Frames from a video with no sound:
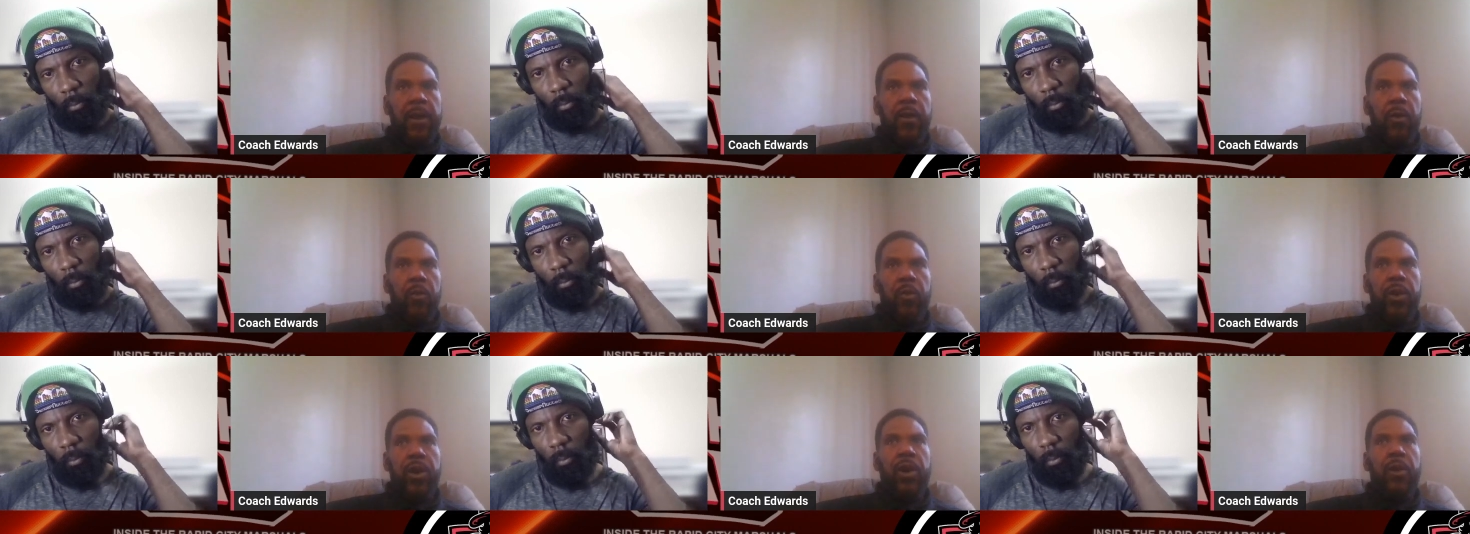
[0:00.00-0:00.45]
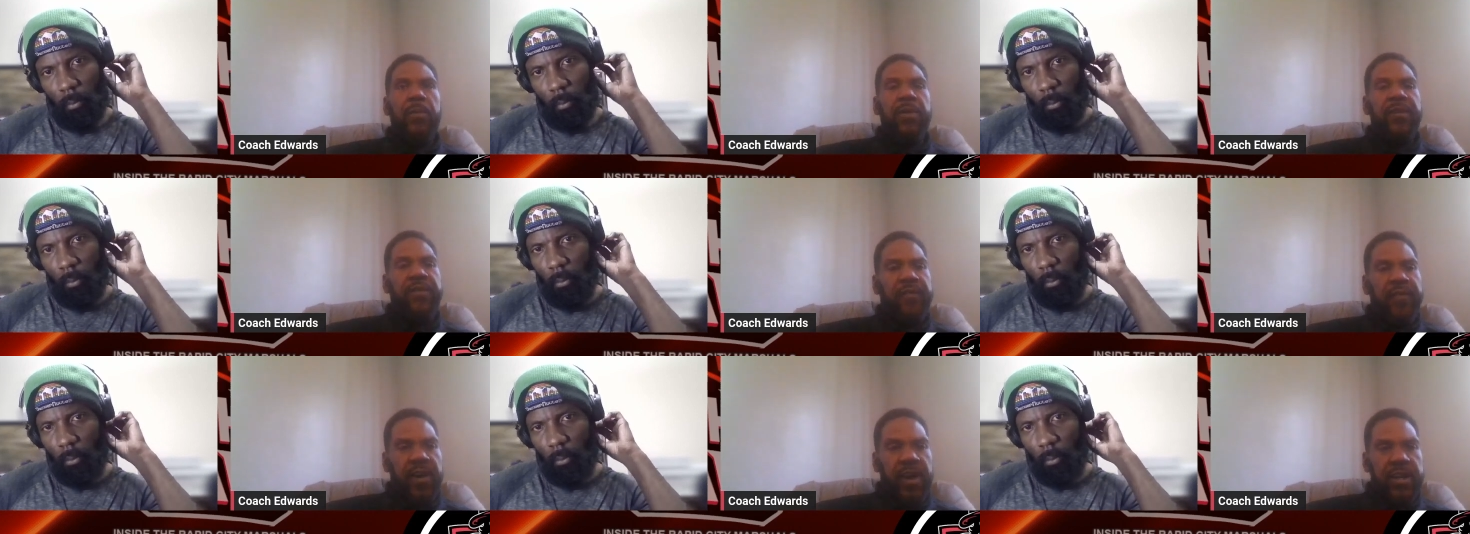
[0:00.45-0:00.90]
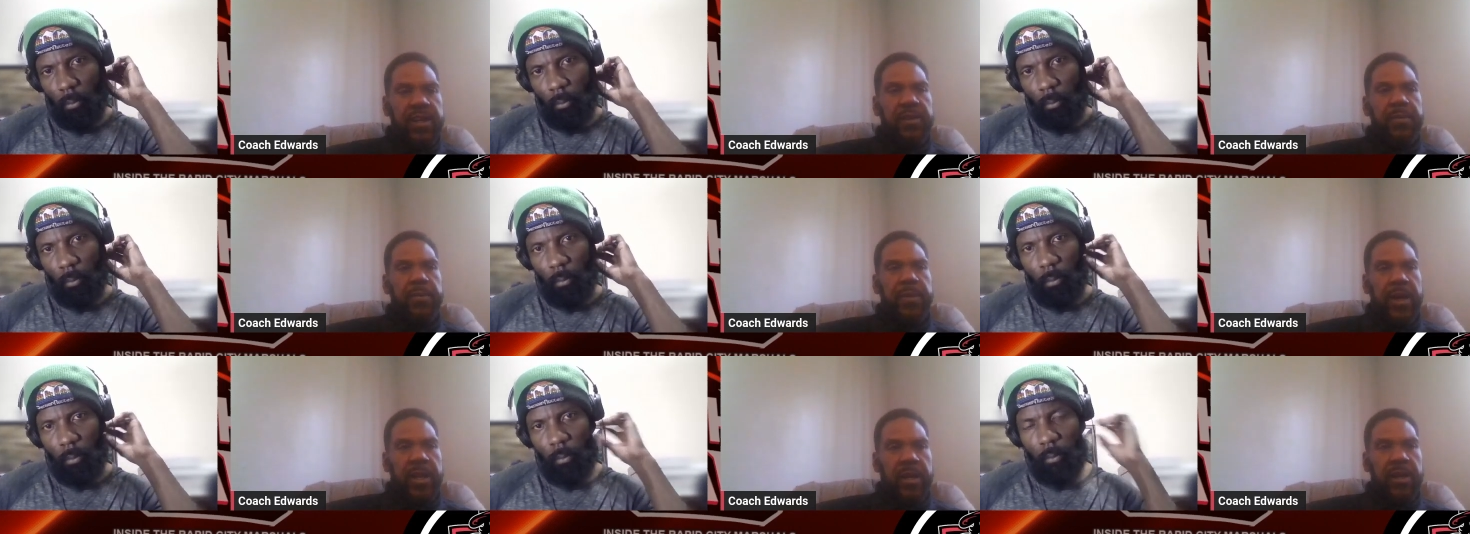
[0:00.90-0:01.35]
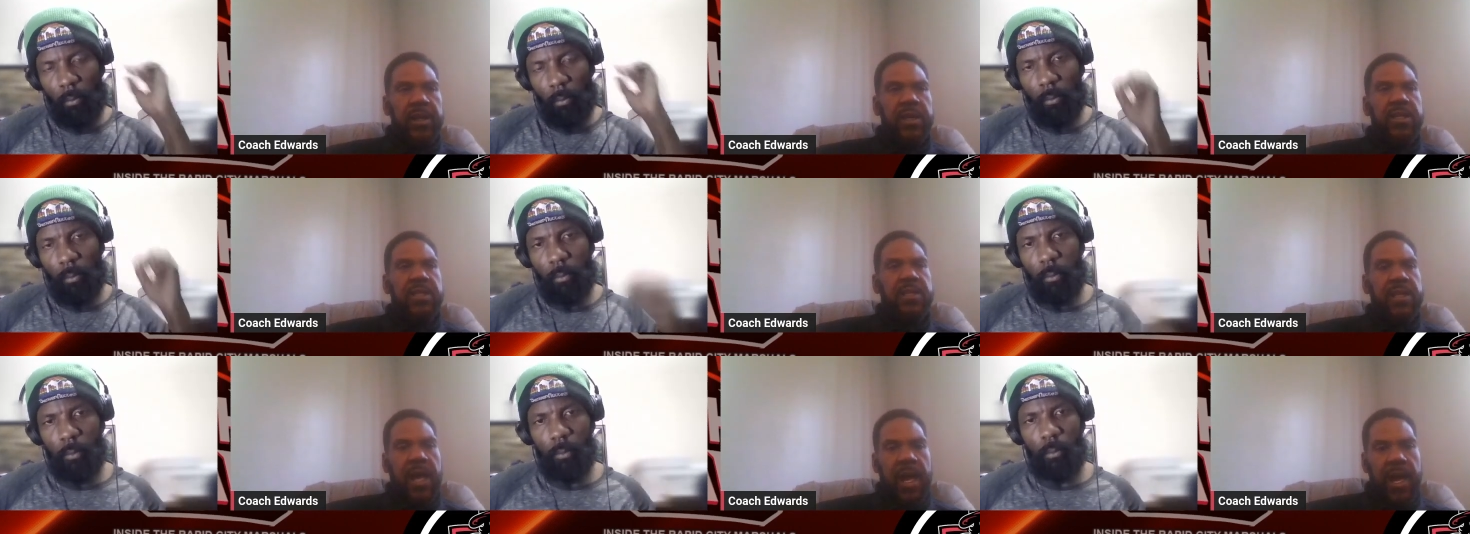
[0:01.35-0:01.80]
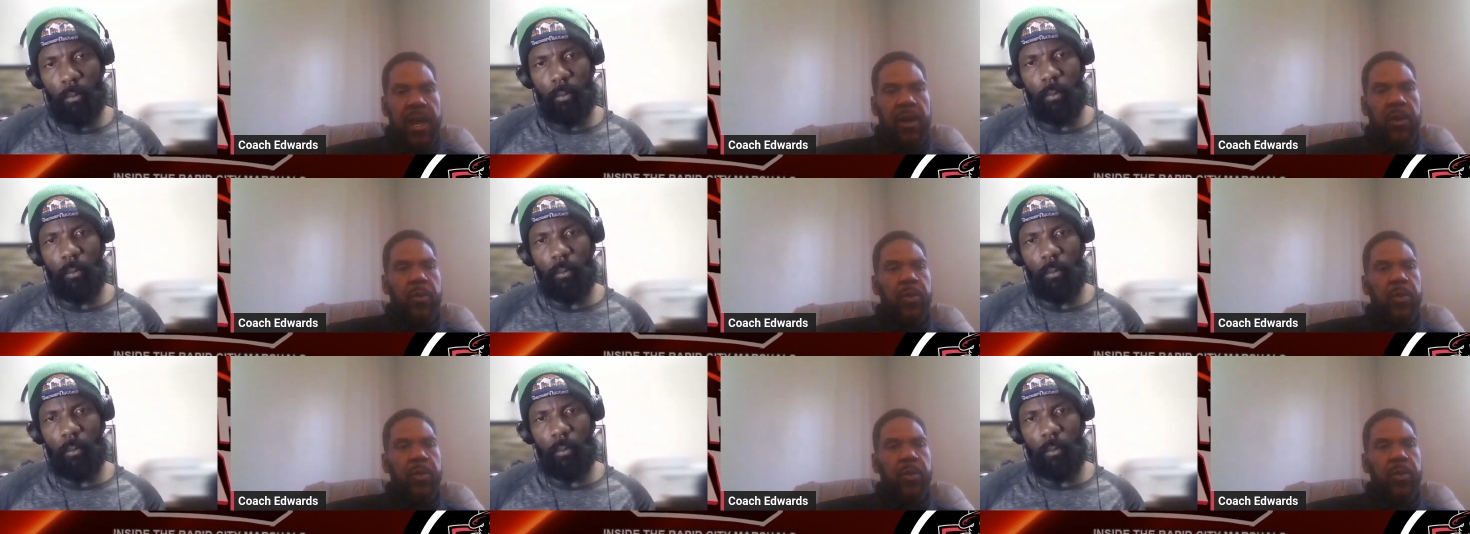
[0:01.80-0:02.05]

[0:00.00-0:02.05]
Speaker 1: we're gonna be fundamentally sound.